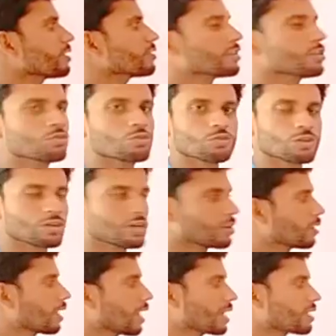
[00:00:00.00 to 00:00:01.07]
you,
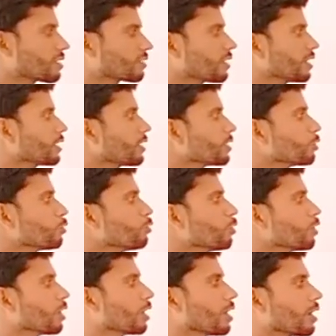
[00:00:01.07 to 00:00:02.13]
I shall say
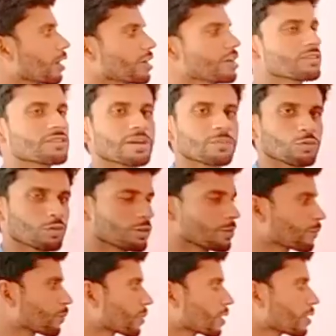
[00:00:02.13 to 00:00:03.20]
you read the book.
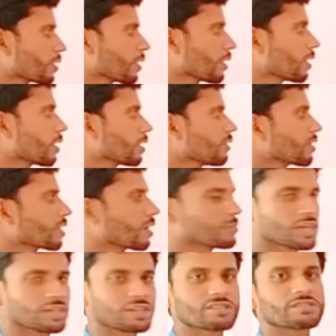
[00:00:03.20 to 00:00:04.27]
If the
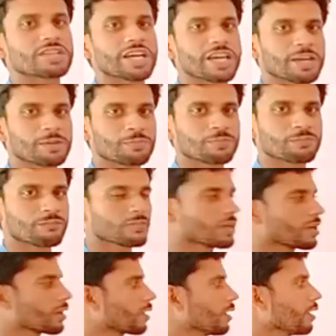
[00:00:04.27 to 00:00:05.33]
subject is they,
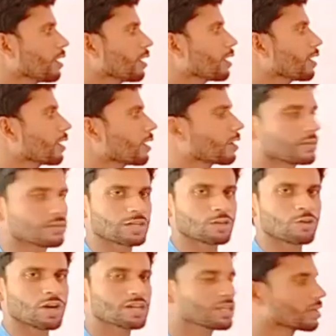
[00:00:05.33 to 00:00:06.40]
then
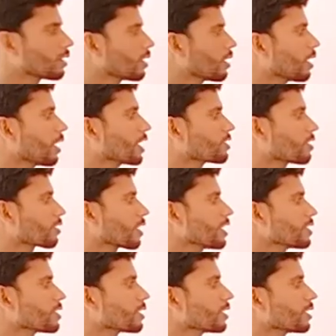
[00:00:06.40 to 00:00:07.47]
what? I shall
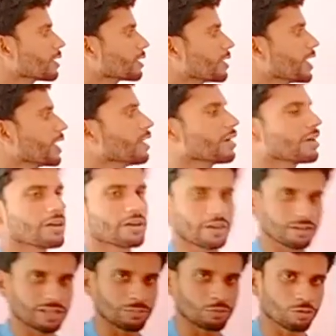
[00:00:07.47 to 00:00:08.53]
write they
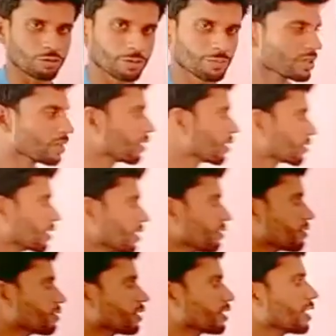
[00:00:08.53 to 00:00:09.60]
read the book.
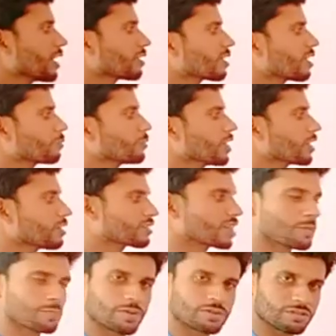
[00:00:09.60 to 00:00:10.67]
Since here the subject is
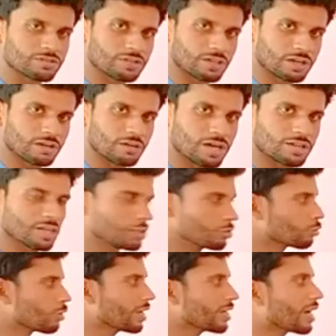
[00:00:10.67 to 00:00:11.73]
third person singular, that is
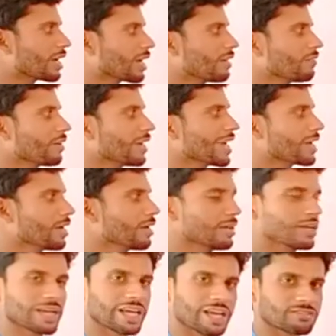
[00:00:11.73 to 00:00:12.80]
why I have added
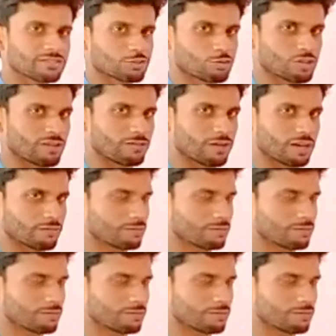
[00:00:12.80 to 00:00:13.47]
s to the verb.